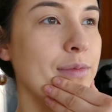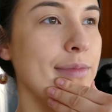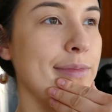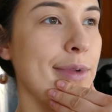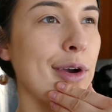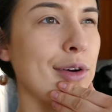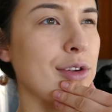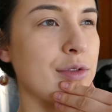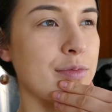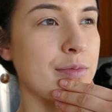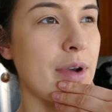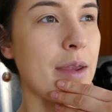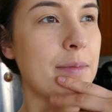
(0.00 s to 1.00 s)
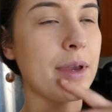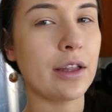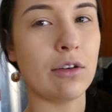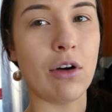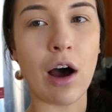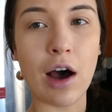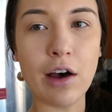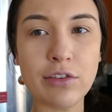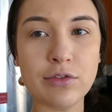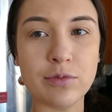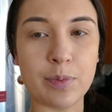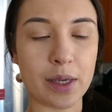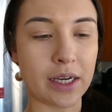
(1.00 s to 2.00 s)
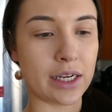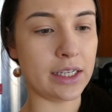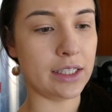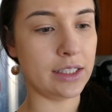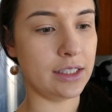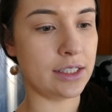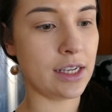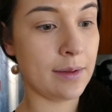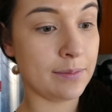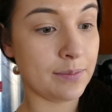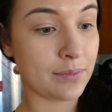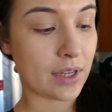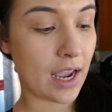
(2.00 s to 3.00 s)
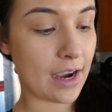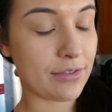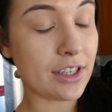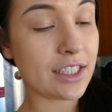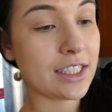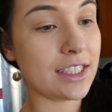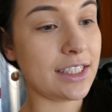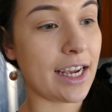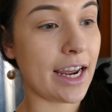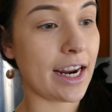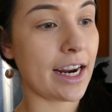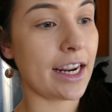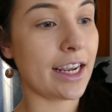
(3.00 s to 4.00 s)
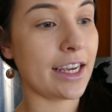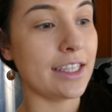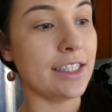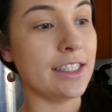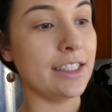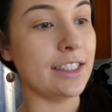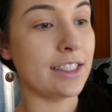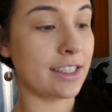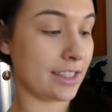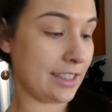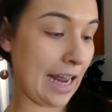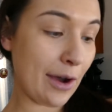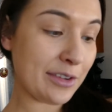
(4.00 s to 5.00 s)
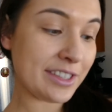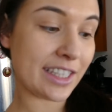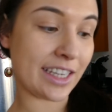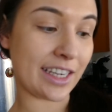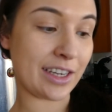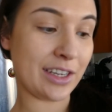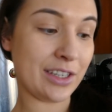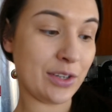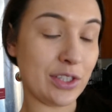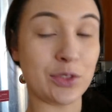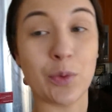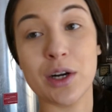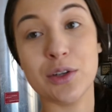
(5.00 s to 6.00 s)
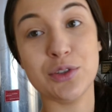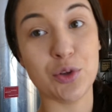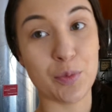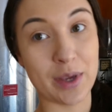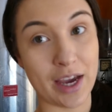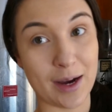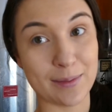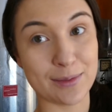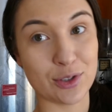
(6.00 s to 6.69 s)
meals might be a little off because I feel like today is, now it's like, it's 1:02 p.m.